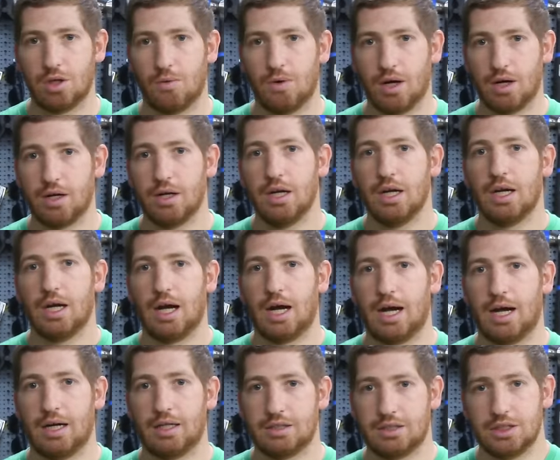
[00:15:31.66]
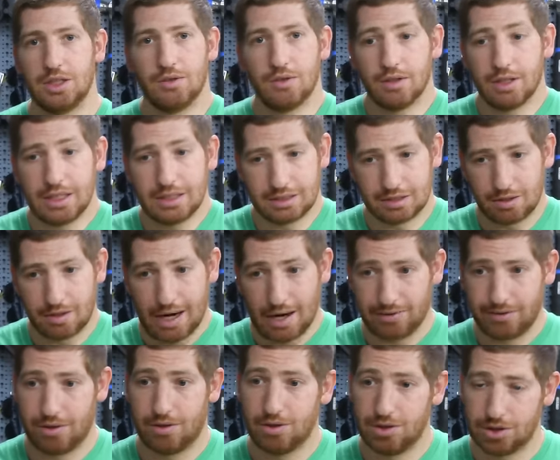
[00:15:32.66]
so on. Uh, still, at least they're
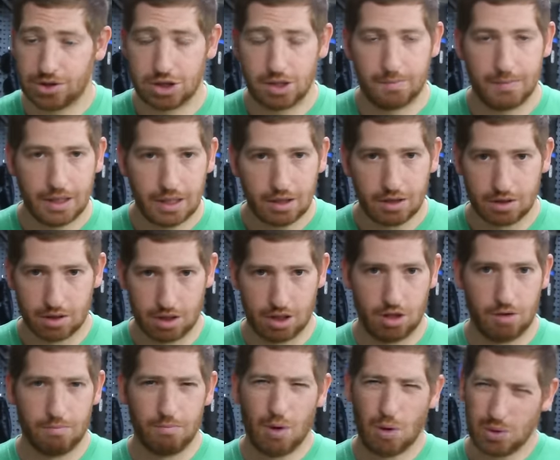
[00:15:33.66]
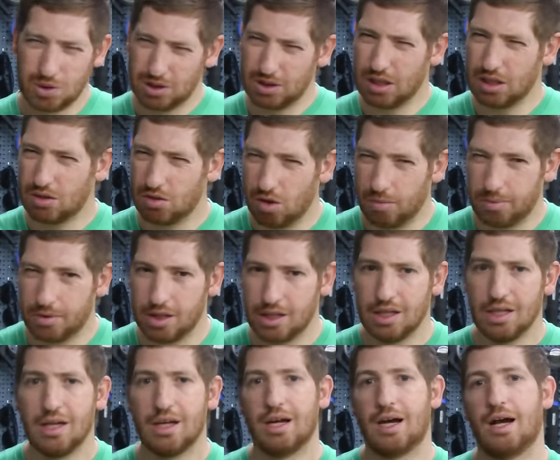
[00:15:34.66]
out there. They're shipping, you know, mostly
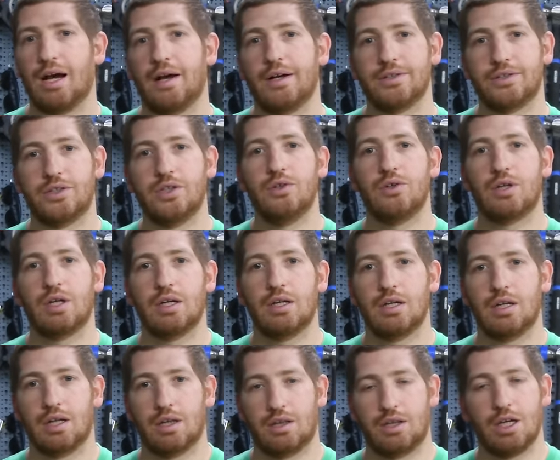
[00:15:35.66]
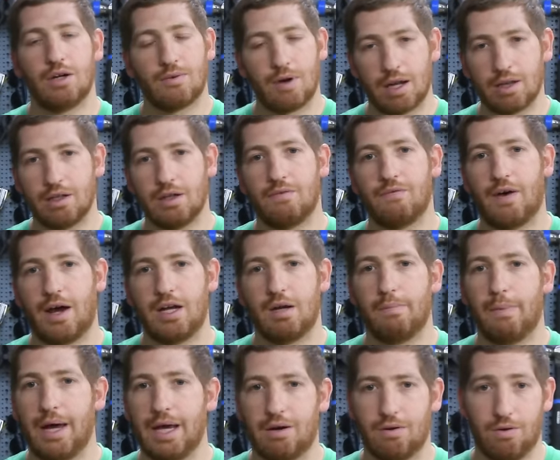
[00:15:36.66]
globally, uh, so you can theoretically find
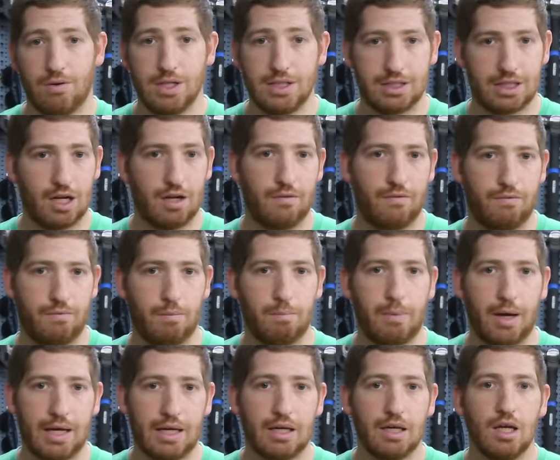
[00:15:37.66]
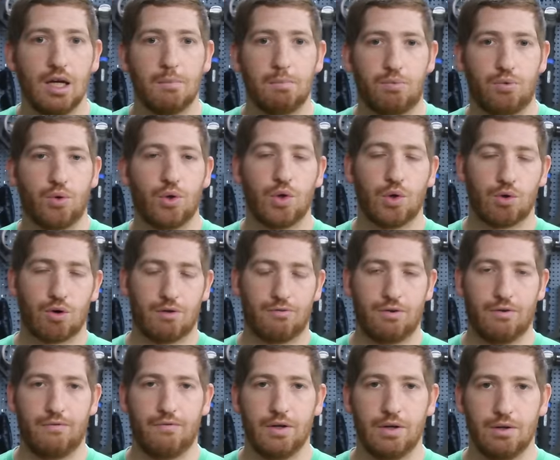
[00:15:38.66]
a bike or at least get a bike pre-order
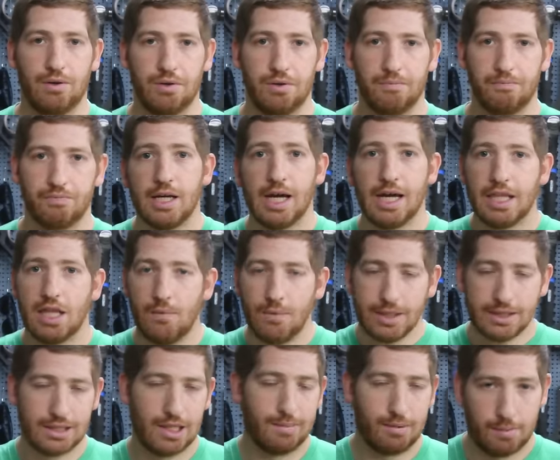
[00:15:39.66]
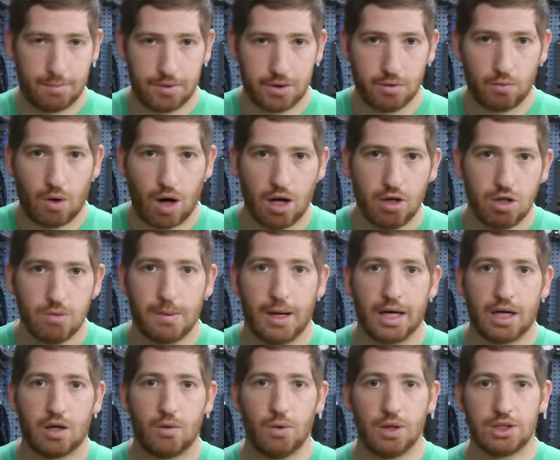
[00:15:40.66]
fulfilled. And then we step up to the Wahoo
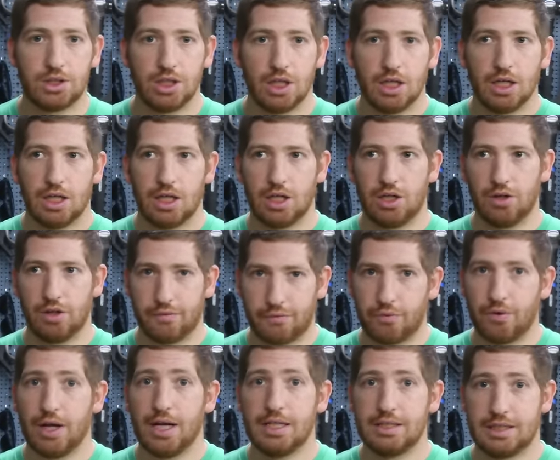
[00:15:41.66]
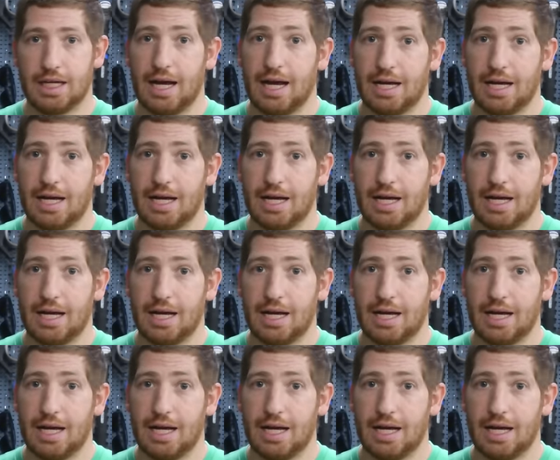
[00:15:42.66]
bike, which you know the phrase